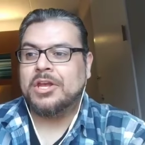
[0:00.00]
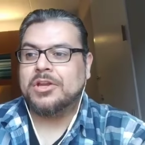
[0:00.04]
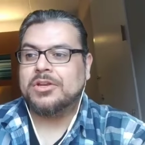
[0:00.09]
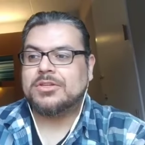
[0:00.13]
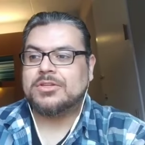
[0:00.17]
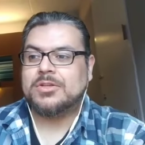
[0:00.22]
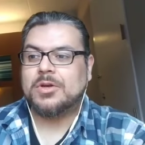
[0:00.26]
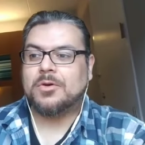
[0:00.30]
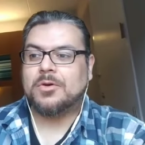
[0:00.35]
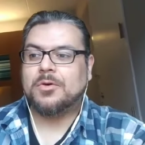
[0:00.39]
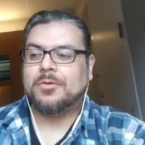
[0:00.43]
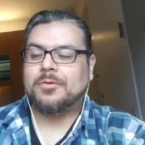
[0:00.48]

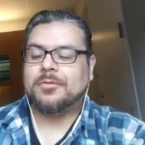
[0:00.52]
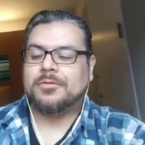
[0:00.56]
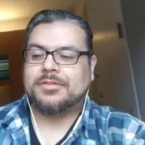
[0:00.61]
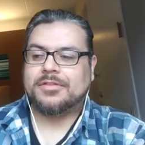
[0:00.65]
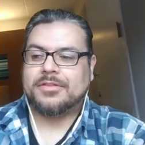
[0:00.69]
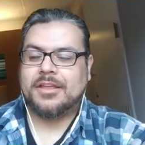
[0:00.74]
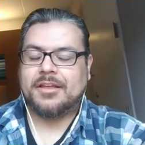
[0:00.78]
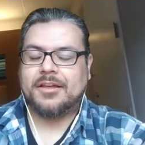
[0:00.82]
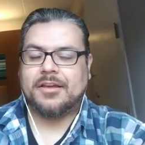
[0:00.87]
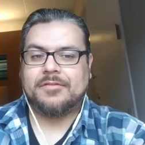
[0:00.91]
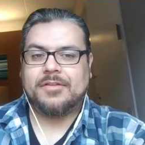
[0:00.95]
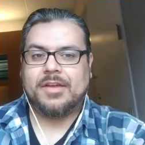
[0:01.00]
So
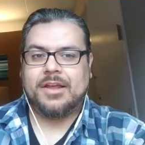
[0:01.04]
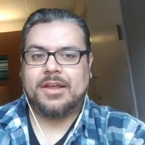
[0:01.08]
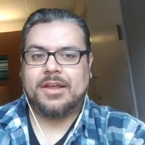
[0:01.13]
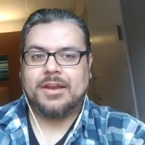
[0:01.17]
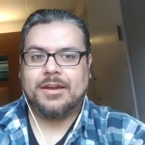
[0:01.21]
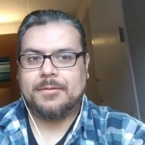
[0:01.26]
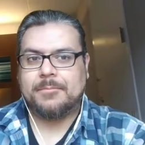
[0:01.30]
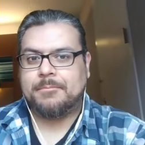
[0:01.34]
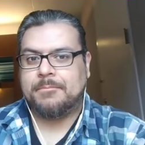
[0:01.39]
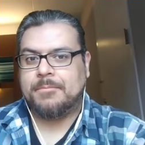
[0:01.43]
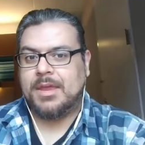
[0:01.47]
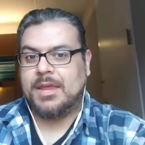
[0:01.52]
think of it.
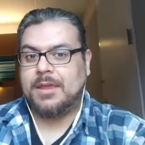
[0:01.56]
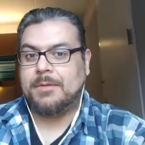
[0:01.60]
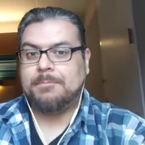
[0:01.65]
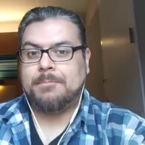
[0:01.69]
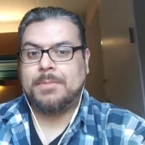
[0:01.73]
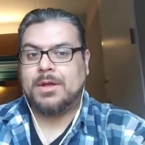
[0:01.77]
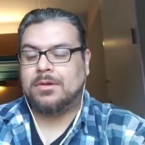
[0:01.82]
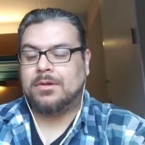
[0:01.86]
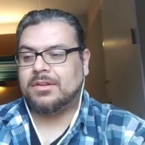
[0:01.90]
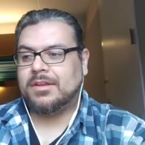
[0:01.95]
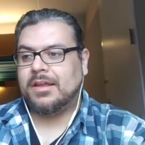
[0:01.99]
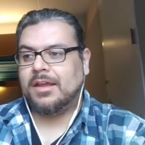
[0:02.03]
Me
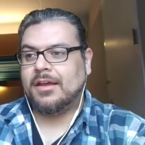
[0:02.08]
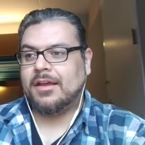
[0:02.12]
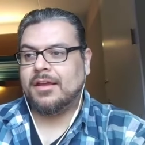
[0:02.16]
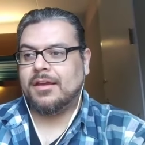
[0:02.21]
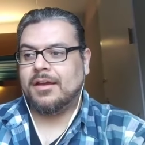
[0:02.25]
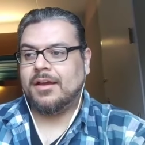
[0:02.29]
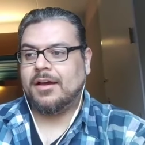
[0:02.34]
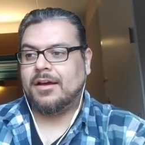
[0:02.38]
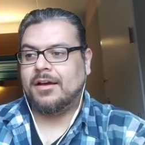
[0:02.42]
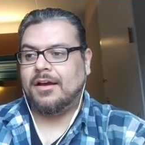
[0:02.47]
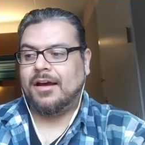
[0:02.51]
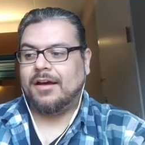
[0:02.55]
building
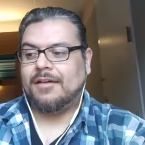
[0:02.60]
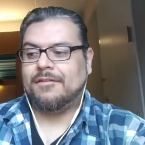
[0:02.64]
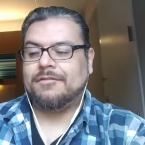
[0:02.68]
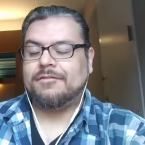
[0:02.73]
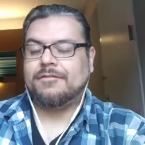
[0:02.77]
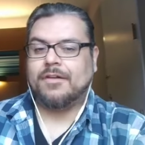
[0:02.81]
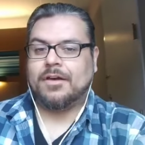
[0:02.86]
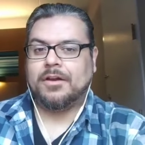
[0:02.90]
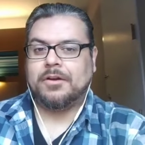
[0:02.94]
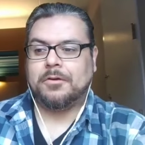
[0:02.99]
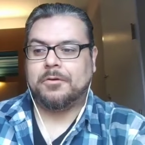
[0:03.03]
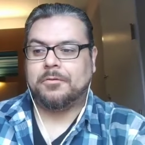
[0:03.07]
a
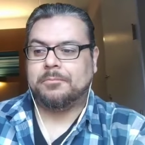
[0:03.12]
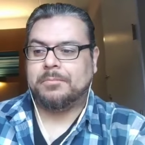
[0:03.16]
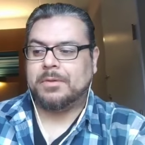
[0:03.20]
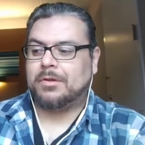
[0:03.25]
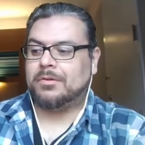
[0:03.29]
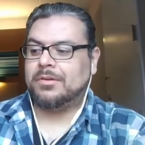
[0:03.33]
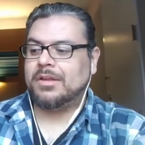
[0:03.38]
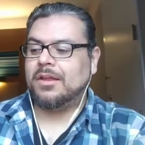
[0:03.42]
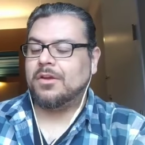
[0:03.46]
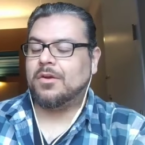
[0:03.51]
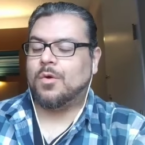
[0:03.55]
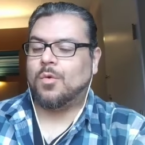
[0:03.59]
funnel,
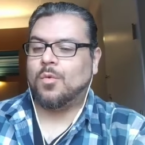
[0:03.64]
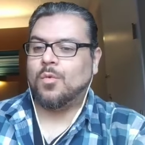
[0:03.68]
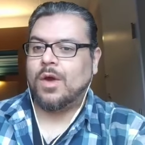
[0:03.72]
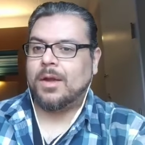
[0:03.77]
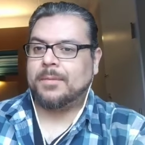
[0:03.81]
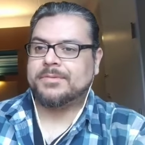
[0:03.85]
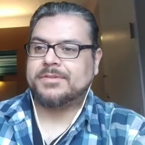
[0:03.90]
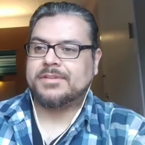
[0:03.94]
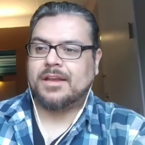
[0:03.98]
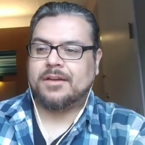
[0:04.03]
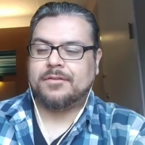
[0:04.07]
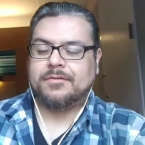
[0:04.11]
building a
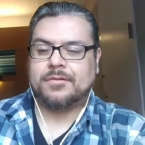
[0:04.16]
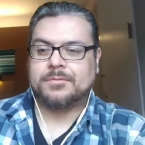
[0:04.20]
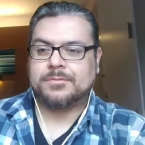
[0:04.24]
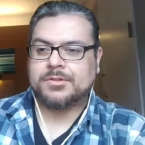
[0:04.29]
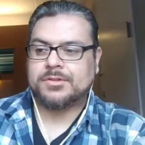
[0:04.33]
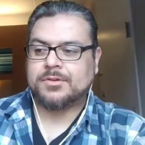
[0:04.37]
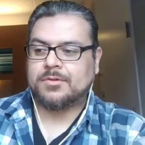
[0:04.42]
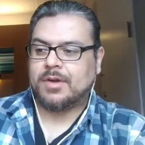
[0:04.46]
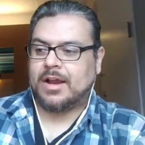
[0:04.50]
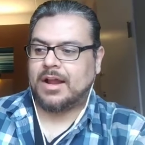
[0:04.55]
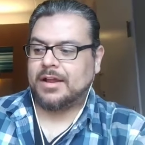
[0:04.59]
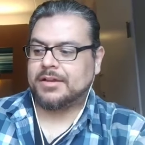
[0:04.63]
website from
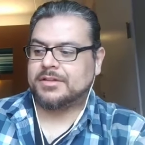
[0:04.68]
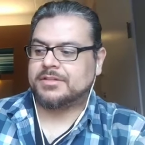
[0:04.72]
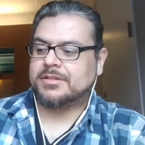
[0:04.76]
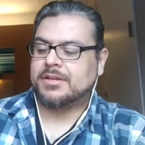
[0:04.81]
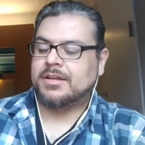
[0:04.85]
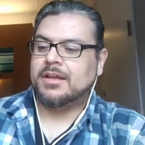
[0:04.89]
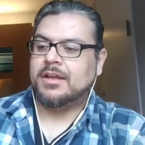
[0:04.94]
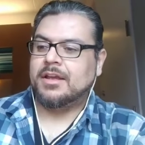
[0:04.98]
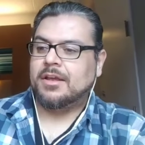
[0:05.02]
scratch,